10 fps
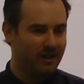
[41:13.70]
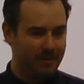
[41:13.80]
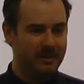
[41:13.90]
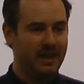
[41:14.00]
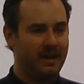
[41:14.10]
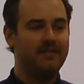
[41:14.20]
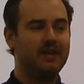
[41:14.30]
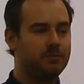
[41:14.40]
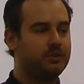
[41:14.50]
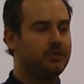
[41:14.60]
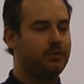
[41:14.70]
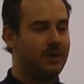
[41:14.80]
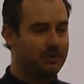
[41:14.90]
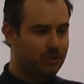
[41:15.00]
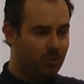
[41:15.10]
I mean, yeah, advanced persistent
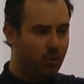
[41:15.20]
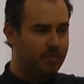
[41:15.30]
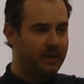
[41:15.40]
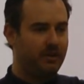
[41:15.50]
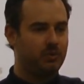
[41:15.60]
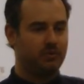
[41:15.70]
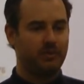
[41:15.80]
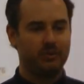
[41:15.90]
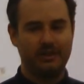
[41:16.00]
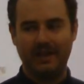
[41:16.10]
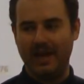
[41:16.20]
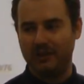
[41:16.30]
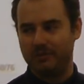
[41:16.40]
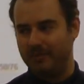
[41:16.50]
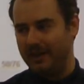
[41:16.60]
threats could make use of those
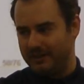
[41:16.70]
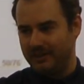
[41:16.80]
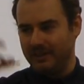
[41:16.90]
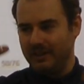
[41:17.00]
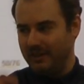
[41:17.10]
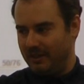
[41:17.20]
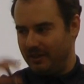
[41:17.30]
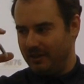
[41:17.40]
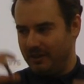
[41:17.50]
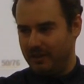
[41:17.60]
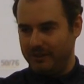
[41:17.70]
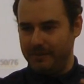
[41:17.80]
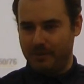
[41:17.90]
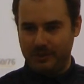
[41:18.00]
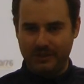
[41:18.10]
attacks, but
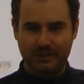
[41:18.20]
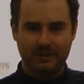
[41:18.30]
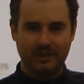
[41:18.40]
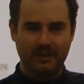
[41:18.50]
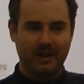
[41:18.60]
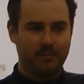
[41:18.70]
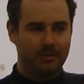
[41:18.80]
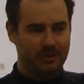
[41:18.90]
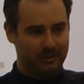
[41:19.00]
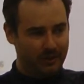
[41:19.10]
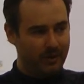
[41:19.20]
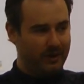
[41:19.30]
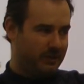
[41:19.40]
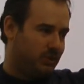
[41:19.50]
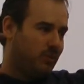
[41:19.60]
the persistent and non-persistent here
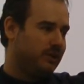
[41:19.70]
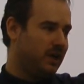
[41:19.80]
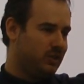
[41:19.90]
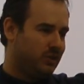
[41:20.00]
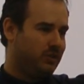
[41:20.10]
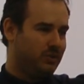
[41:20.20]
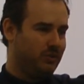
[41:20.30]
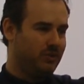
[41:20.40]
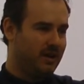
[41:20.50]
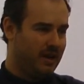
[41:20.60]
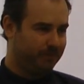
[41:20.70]
has no relation to